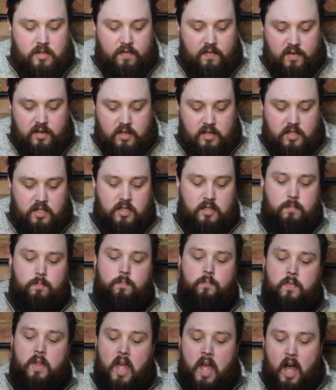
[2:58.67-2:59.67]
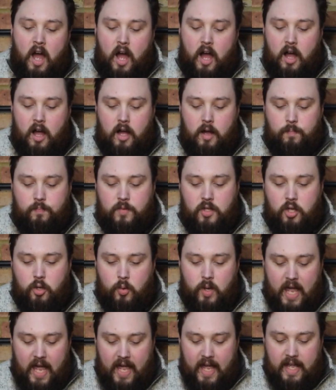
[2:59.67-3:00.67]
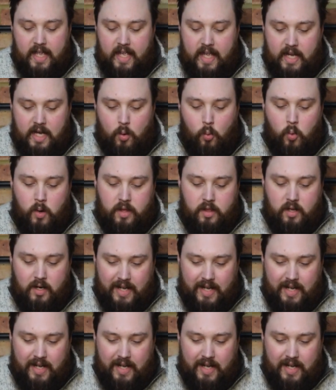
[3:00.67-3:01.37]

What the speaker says: version. You can get it with